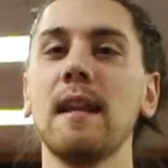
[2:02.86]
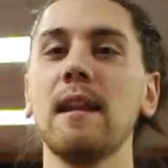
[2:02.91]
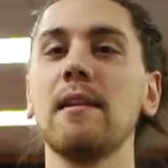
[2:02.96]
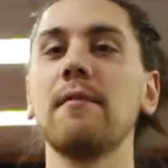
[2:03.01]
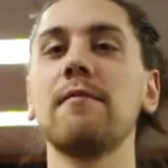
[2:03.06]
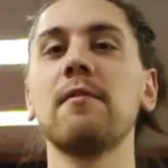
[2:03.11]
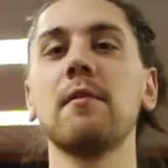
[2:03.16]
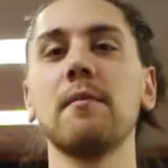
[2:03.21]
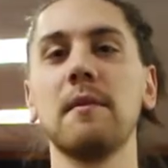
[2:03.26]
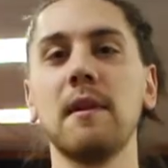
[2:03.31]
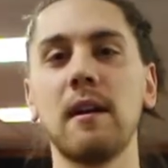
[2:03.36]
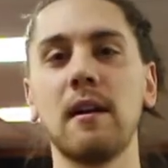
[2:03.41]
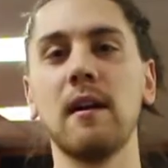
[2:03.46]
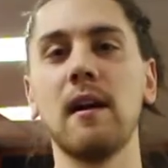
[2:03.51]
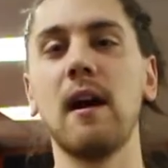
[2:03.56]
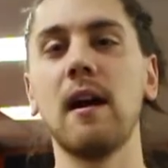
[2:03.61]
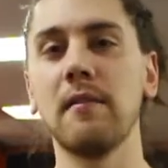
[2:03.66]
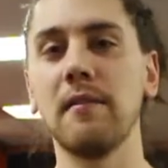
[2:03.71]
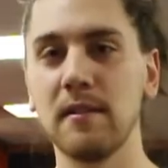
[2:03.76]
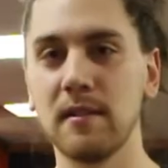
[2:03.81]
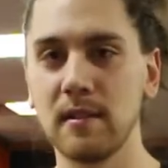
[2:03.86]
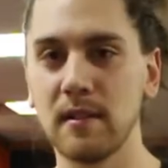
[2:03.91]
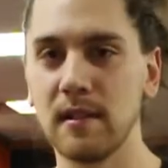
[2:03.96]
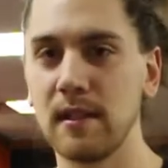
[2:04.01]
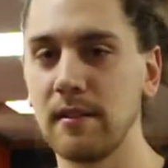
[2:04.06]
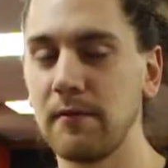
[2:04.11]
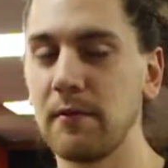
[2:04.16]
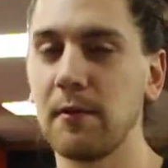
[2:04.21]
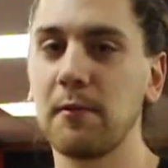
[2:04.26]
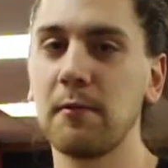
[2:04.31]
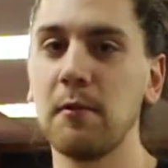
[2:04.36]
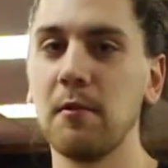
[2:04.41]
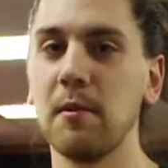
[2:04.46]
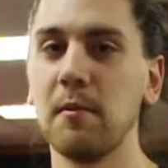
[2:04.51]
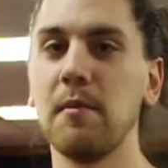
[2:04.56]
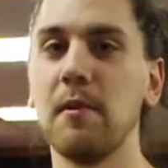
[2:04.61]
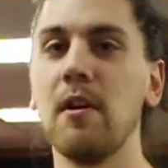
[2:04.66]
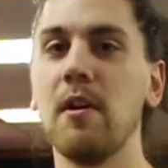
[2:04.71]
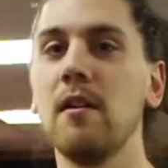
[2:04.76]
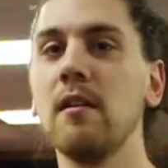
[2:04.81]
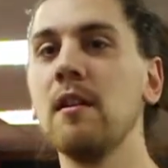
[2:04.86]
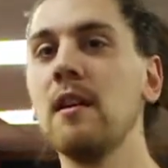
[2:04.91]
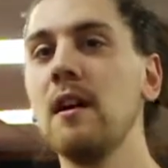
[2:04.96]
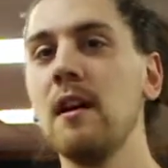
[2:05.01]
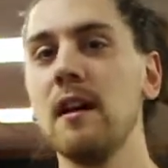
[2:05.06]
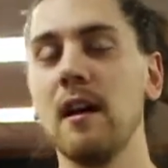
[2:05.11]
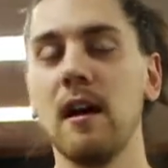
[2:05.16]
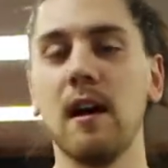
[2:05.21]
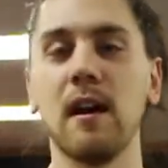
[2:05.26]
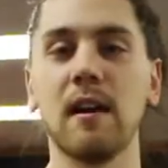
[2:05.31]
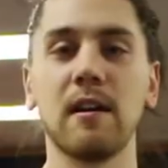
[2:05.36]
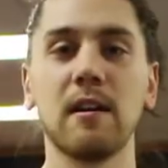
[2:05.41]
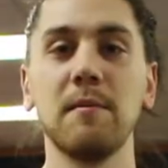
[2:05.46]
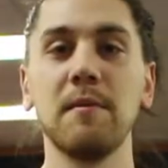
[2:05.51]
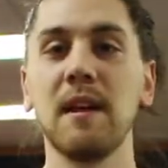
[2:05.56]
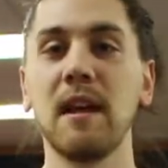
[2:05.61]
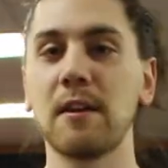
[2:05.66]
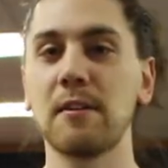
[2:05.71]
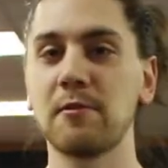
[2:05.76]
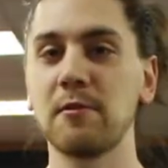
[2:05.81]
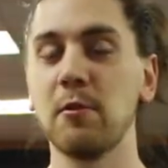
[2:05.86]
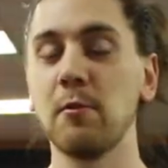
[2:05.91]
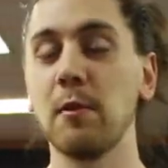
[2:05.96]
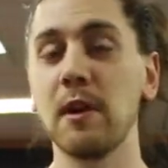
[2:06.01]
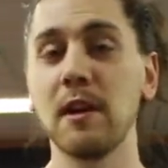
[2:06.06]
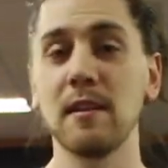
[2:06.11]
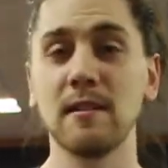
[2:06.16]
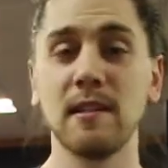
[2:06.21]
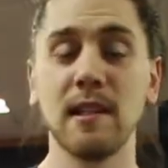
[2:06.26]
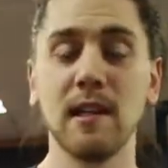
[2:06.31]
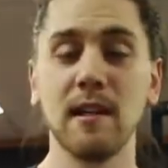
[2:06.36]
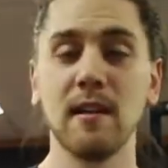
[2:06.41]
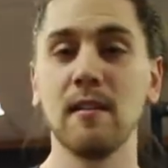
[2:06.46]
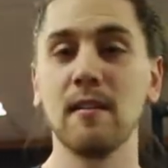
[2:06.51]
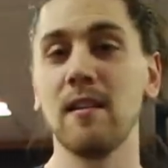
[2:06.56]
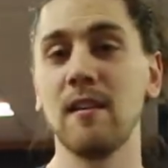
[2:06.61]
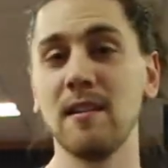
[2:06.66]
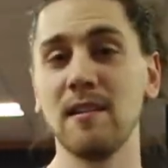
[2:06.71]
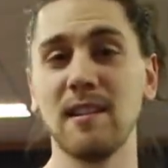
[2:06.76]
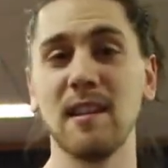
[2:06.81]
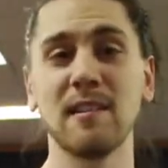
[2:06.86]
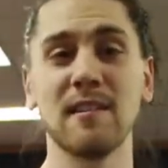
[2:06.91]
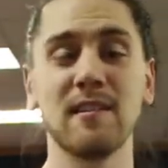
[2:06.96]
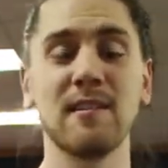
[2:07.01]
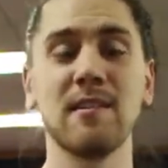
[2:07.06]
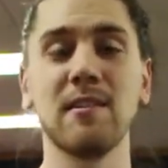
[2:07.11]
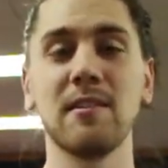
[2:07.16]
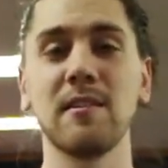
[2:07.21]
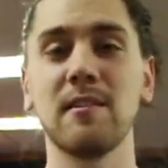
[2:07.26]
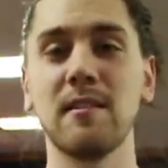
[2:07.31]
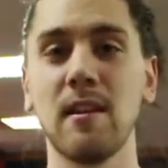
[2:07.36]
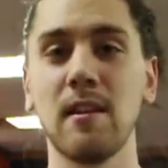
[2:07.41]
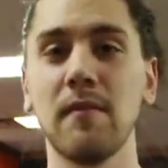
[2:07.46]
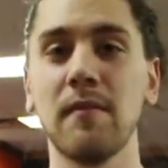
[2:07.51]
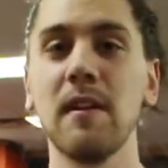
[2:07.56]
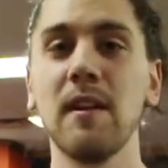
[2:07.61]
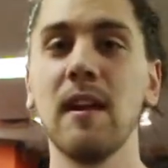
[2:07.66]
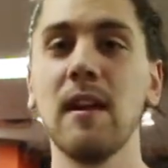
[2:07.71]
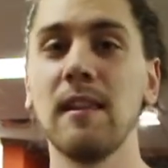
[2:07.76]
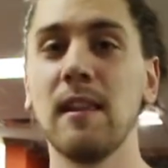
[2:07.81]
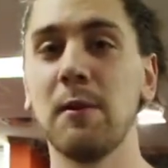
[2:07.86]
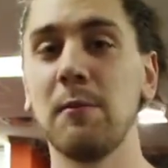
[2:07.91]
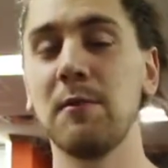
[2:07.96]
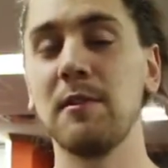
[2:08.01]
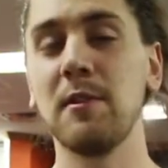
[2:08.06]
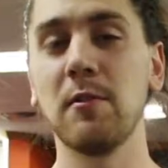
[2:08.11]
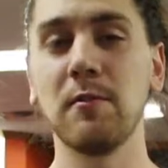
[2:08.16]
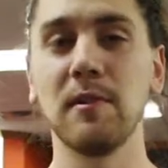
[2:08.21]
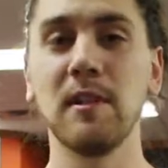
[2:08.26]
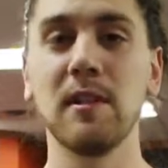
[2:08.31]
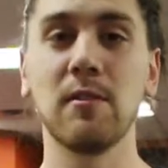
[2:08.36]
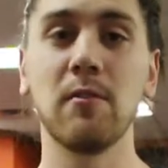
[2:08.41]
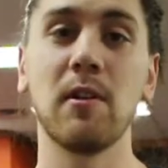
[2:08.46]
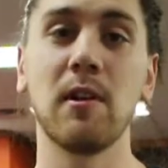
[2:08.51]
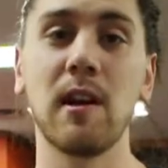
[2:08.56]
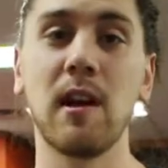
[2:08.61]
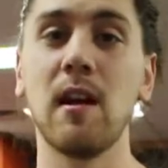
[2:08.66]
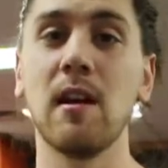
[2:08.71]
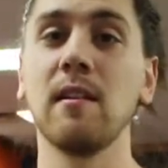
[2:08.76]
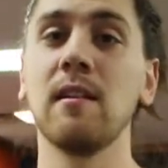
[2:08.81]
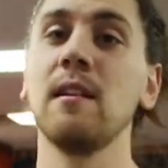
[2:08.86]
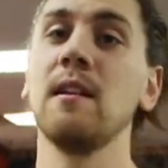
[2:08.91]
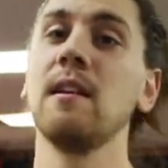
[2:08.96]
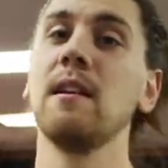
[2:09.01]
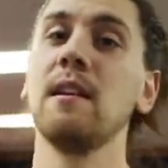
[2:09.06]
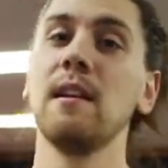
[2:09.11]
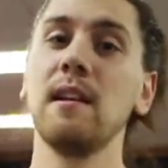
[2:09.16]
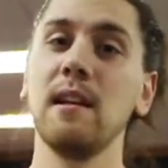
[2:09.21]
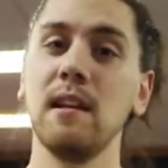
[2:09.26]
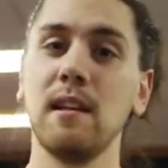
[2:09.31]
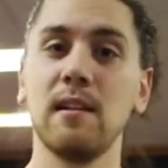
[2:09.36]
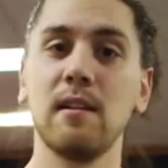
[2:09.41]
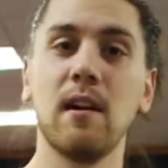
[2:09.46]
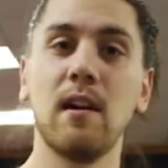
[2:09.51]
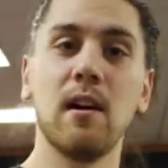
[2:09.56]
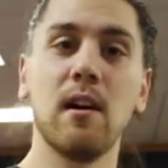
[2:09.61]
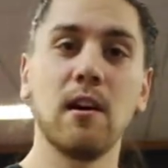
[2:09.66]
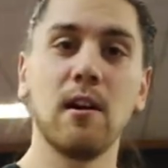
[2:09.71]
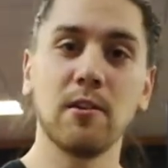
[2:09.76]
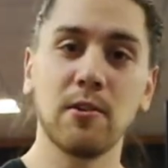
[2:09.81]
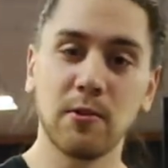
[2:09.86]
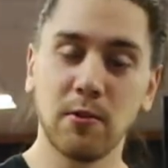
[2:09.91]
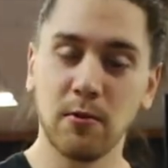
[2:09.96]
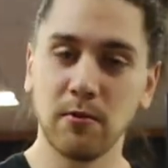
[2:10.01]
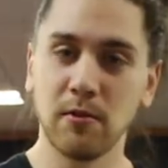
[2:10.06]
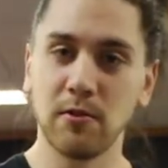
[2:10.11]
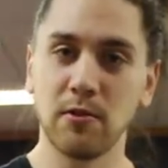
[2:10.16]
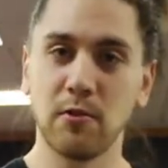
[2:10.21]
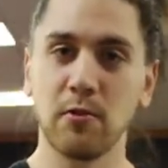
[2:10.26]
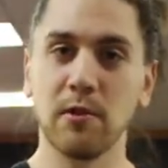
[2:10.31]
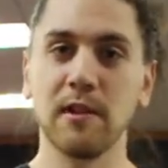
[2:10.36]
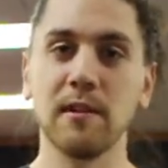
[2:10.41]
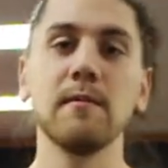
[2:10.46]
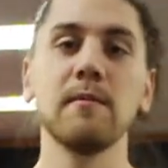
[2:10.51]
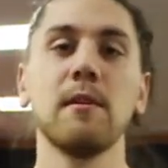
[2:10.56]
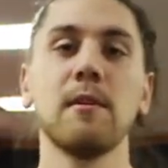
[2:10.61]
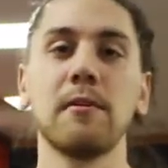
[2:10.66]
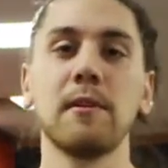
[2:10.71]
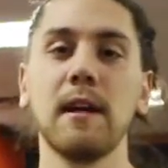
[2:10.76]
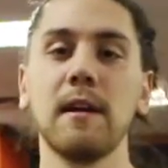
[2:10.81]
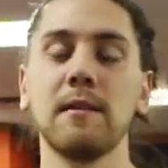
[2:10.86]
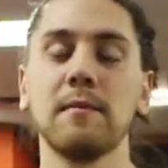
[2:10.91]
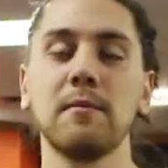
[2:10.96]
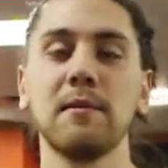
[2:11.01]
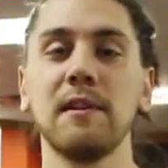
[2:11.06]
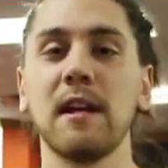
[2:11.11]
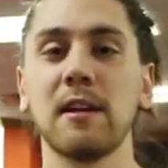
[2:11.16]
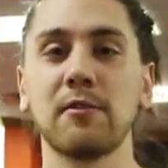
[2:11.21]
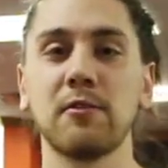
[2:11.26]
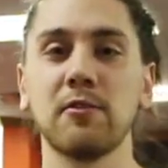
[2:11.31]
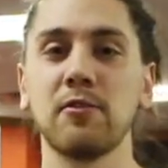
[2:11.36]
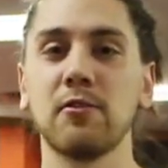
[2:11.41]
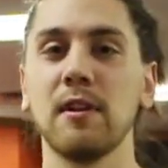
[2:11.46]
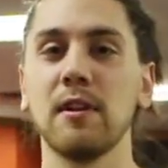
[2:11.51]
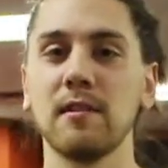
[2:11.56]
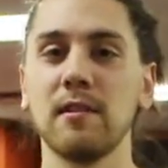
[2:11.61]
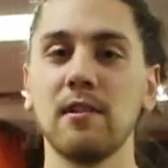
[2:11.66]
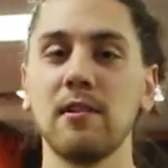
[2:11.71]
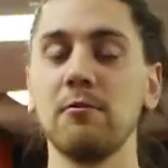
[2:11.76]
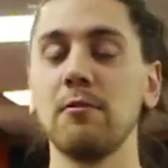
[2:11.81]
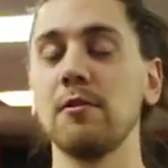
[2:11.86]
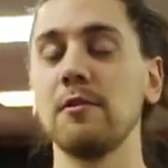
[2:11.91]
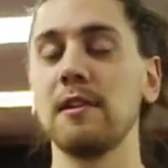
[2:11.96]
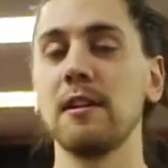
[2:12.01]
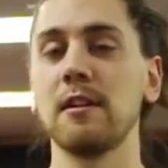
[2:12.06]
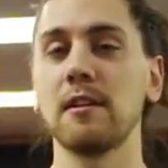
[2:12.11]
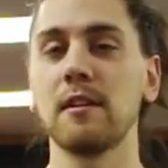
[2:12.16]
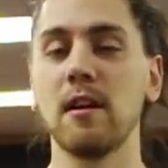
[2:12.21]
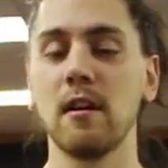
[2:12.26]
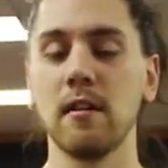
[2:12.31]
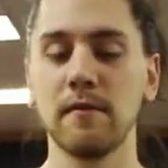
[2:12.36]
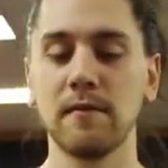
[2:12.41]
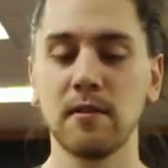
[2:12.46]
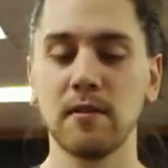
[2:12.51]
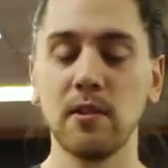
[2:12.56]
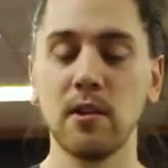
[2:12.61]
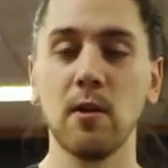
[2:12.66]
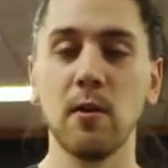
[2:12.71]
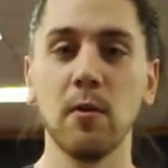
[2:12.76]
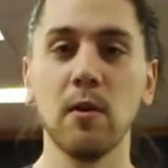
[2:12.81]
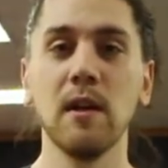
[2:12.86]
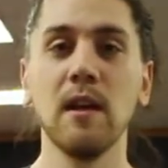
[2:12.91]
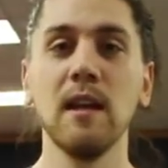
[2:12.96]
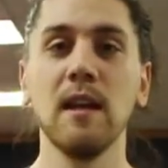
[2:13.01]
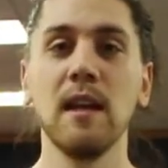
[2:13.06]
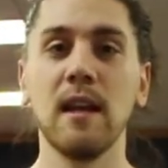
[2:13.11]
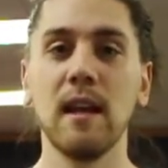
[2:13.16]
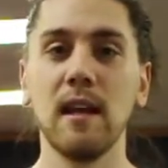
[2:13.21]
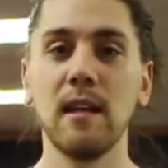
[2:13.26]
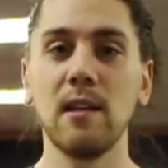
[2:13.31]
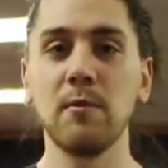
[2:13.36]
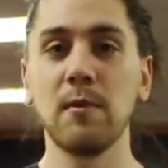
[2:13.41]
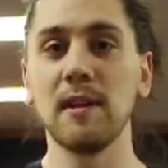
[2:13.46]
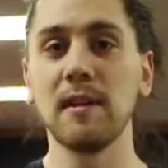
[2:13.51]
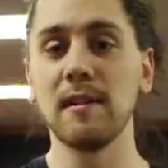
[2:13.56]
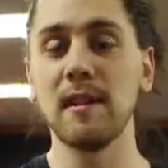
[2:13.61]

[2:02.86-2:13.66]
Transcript: then from there, obviously, if we throw in a ball, it could be extra wear and tear, unnecessary stuff that we don't need going on in our shoulder joint, okay? So put extra stress on your rotator cuff. So anyways,